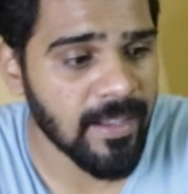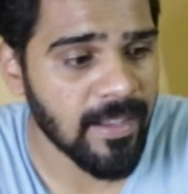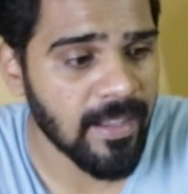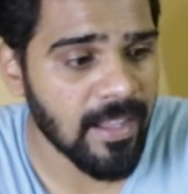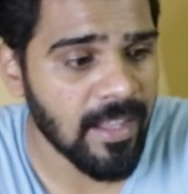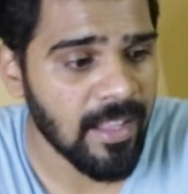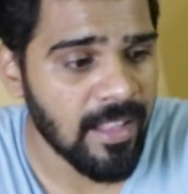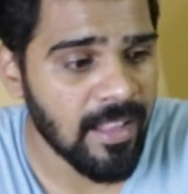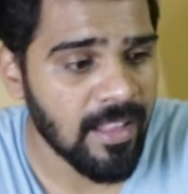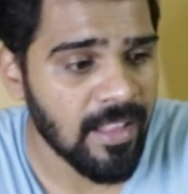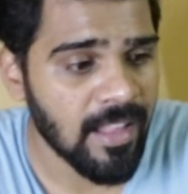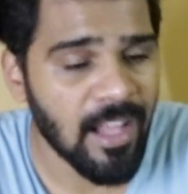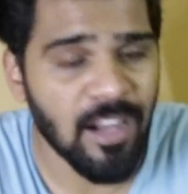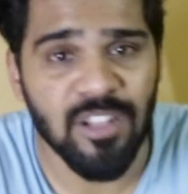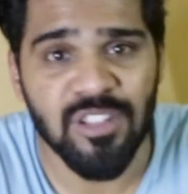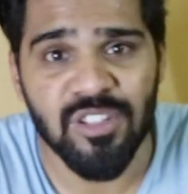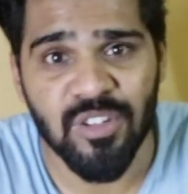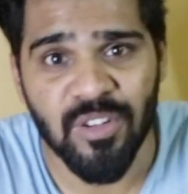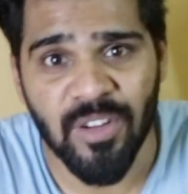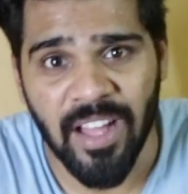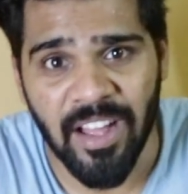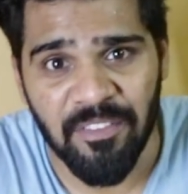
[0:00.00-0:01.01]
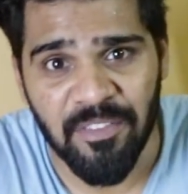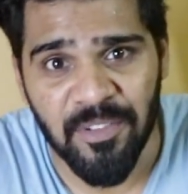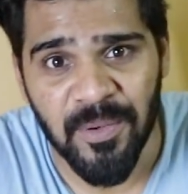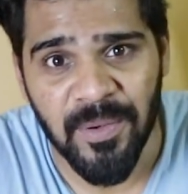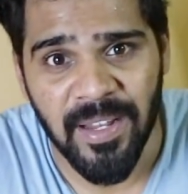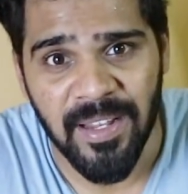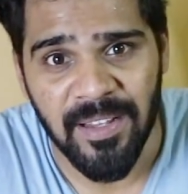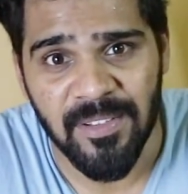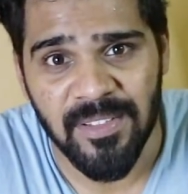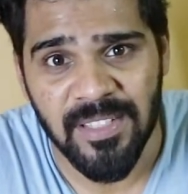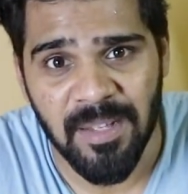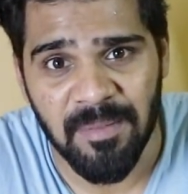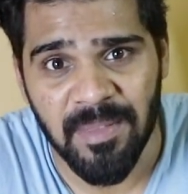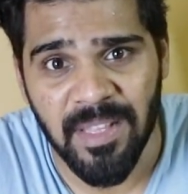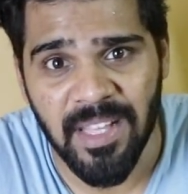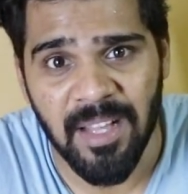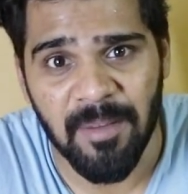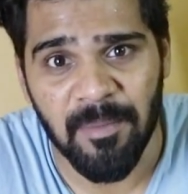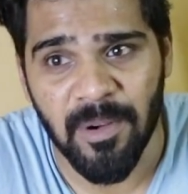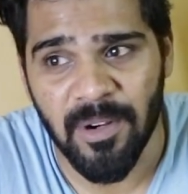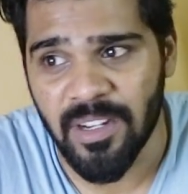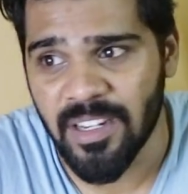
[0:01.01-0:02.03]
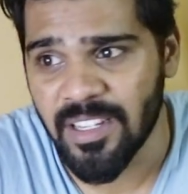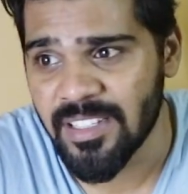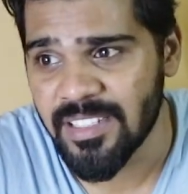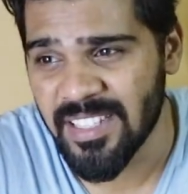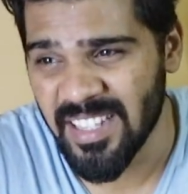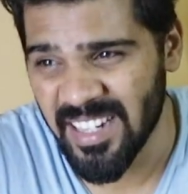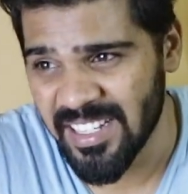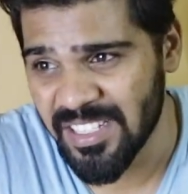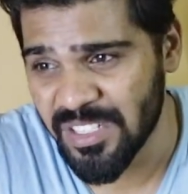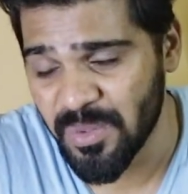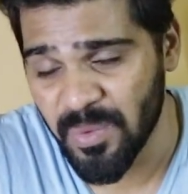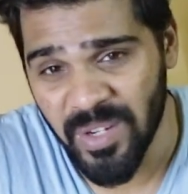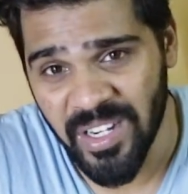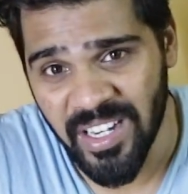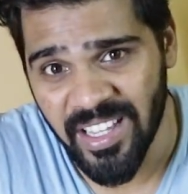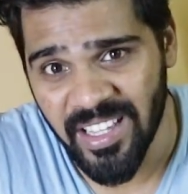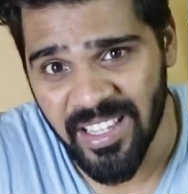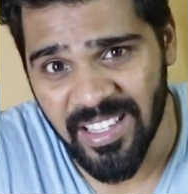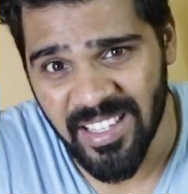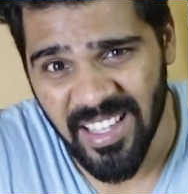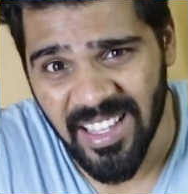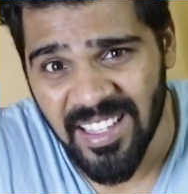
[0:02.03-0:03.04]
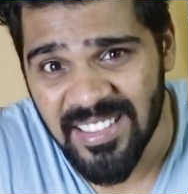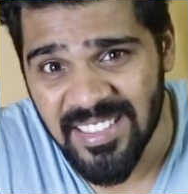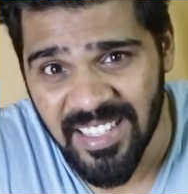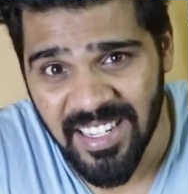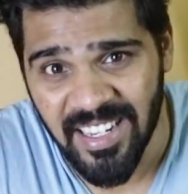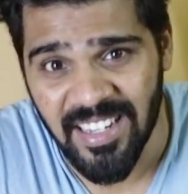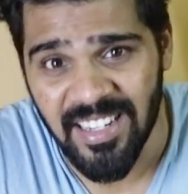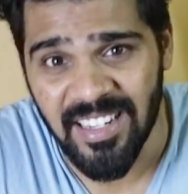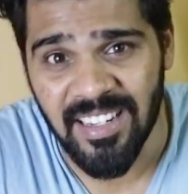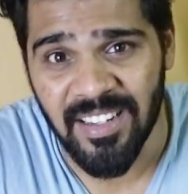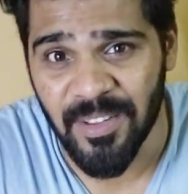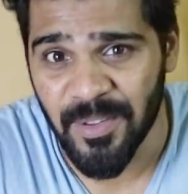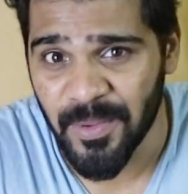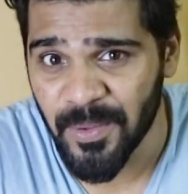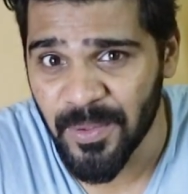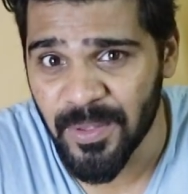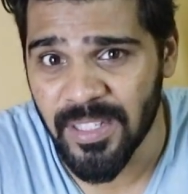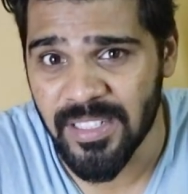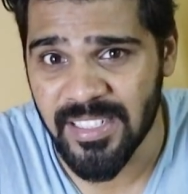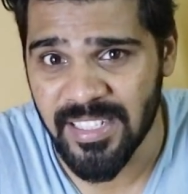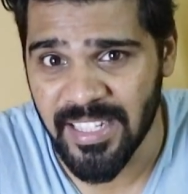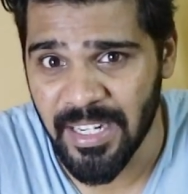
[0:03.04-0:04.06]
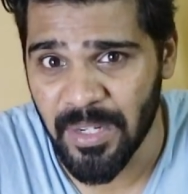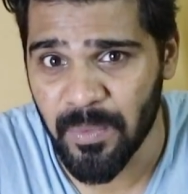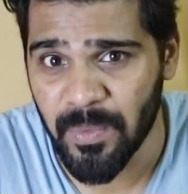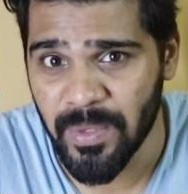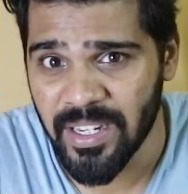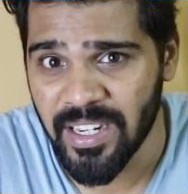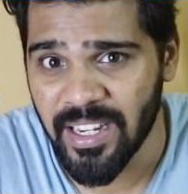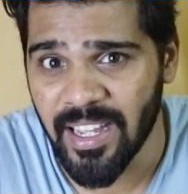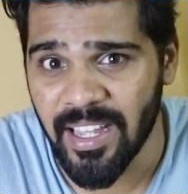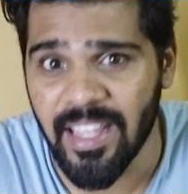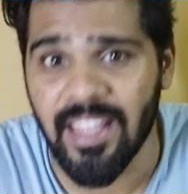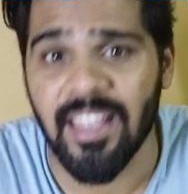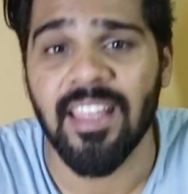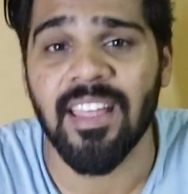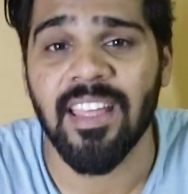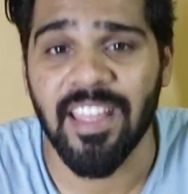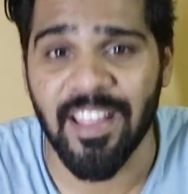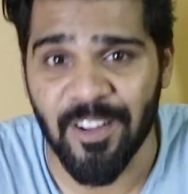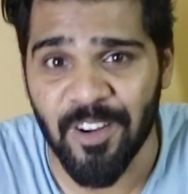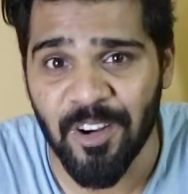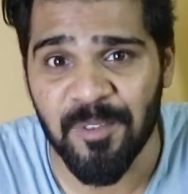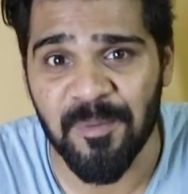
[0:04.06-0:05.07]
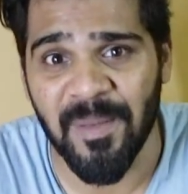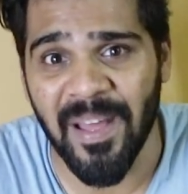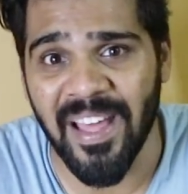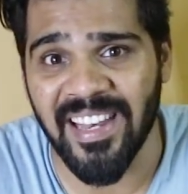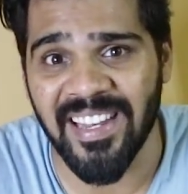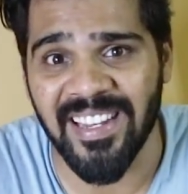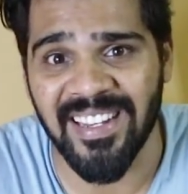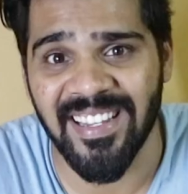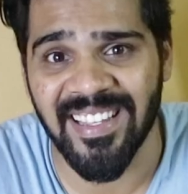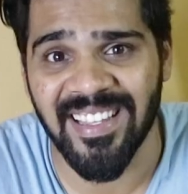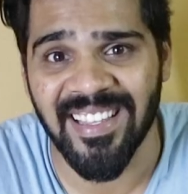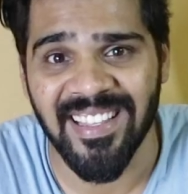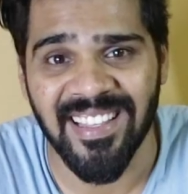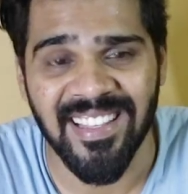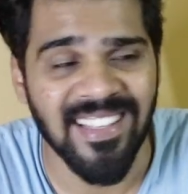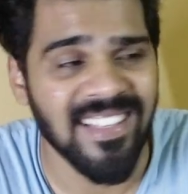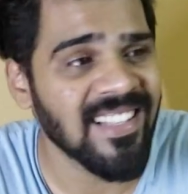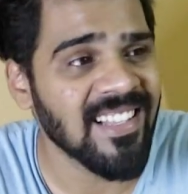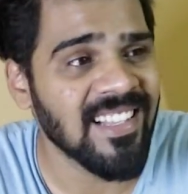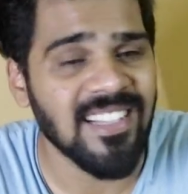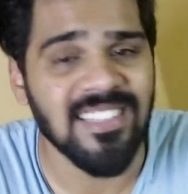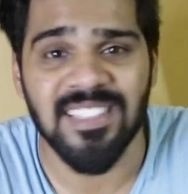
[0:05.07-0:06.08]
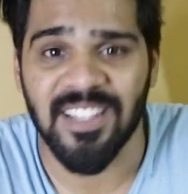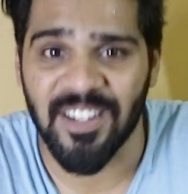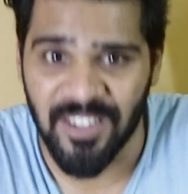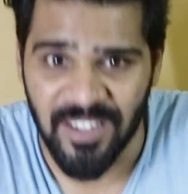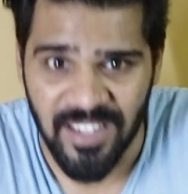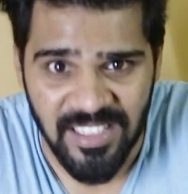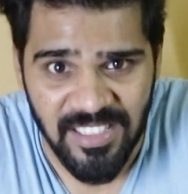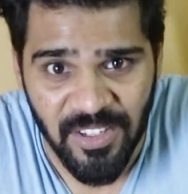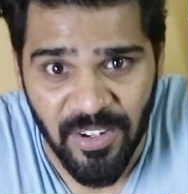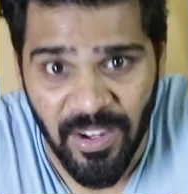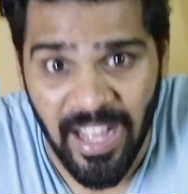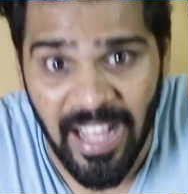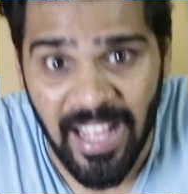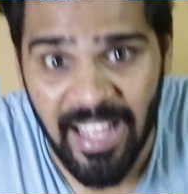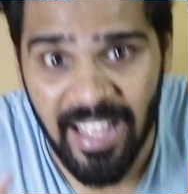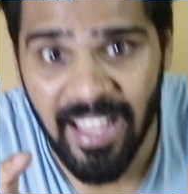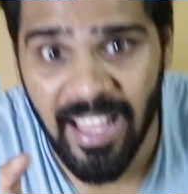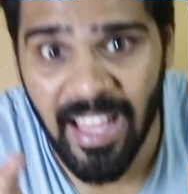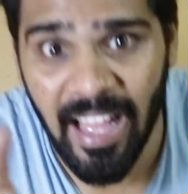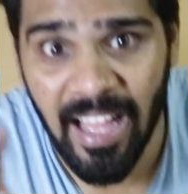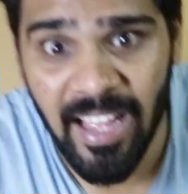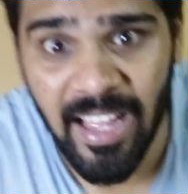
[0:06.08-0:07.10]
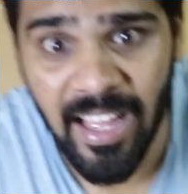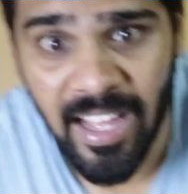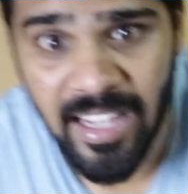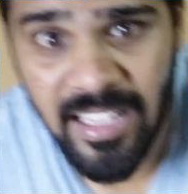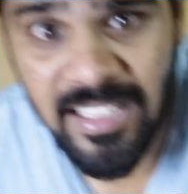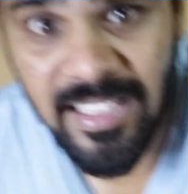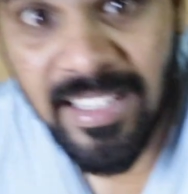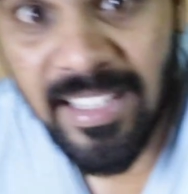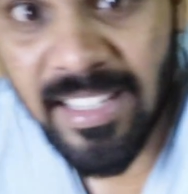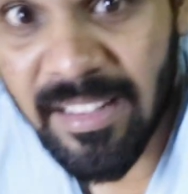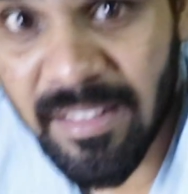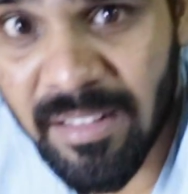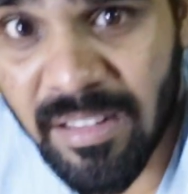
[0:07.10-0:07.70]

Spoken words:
I also have to tell you something about Charan's wedding. Yeah, Charan, the streetman guy, he got married. Chalo, let's go. I actually